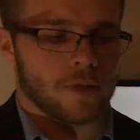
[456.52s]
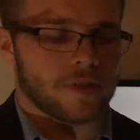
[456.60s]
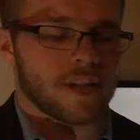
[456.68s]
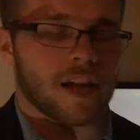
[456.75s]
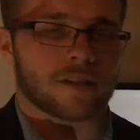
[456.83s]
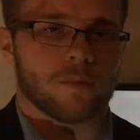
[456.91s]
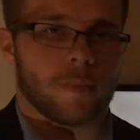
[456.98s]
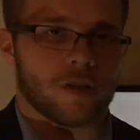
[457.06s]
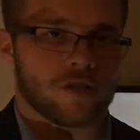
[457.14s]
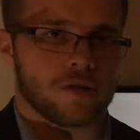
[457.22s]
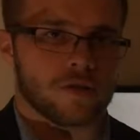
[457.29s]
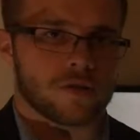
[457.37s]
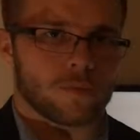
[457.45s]
exact
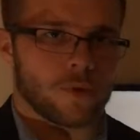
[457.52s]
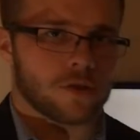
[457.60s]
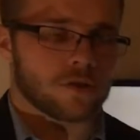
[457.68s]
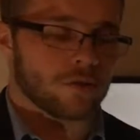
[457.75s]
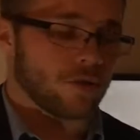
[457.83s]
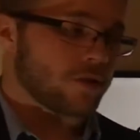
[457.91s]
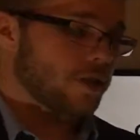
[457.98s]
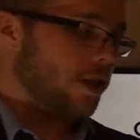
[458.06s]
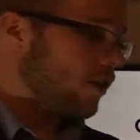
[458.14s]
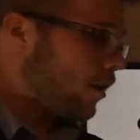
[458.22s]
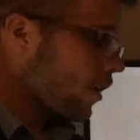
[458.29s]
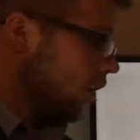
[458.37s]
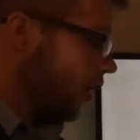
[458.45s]
dimensions. We also looked
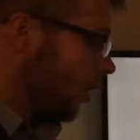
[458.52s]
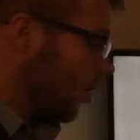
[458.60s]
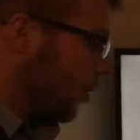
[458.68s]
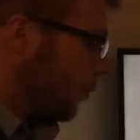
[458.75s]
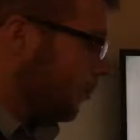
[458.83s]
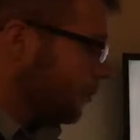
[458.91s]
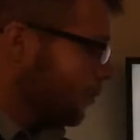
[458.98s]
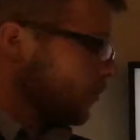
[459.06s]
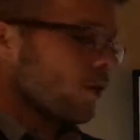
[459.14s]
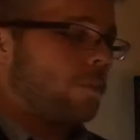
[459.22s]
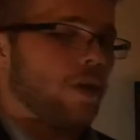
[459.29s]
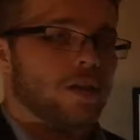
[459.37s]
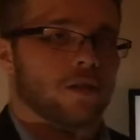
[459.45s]
at
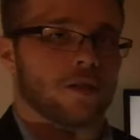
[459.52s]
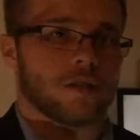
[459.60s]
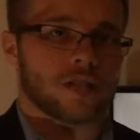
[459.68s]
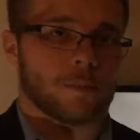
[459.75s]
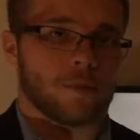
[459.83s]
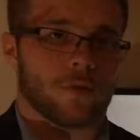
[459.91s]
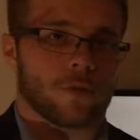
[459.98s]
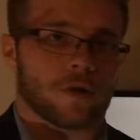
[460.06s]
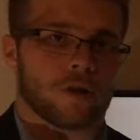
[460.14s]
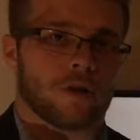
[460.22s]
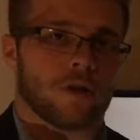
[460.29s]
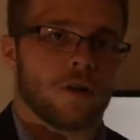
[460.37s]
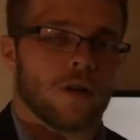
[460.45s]
paying an assembly
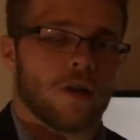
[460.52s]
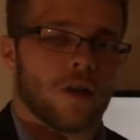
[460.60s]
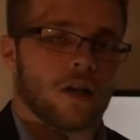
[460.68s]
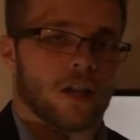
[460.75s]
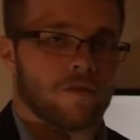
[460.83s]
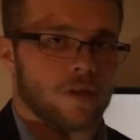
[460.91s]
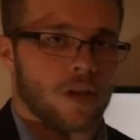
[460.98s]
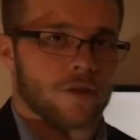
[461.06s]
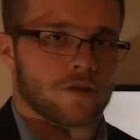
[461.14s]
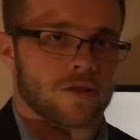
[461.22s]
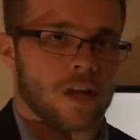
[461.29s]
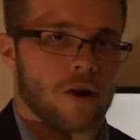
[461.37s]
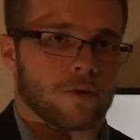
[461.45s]
worker
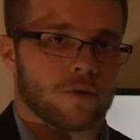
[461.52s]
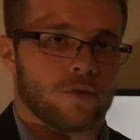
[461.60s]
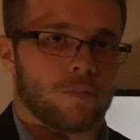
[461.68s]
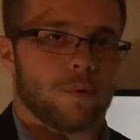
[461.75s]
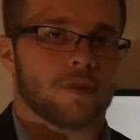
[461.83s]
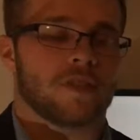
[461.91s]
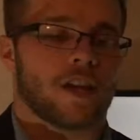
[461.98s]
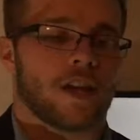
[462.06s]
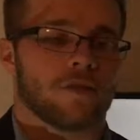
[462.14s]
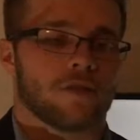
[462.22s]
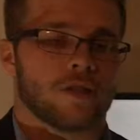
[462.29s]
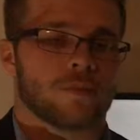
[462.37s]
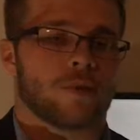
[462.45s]
$11 an hour to put
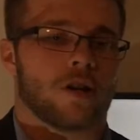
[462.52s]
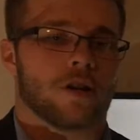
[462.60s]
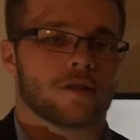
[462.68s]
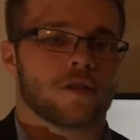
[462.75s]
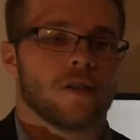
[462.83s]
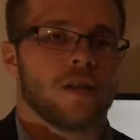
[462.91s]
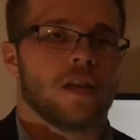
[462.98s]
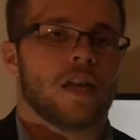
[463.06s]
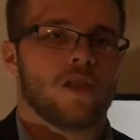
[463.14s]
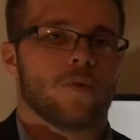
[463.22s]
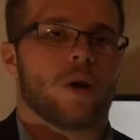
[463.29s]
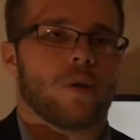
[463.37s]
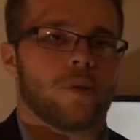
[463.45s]
together this product
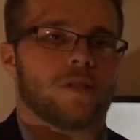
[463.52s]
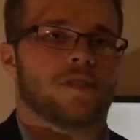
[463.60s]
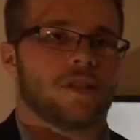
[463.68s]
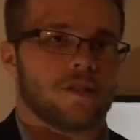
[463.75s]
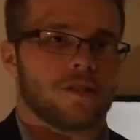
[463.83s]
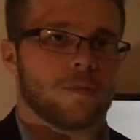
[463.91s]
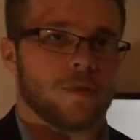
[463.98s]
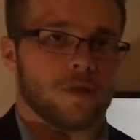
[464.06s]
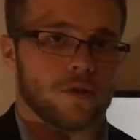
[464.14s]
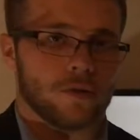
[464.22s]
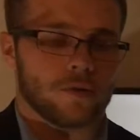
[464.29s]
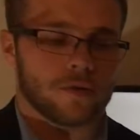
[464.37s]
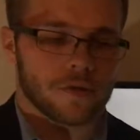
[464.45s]
in the way we intended to be
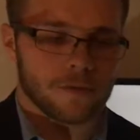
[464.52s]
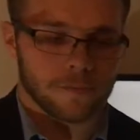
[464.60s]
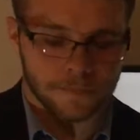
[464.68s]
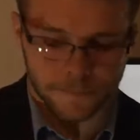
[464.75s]
used.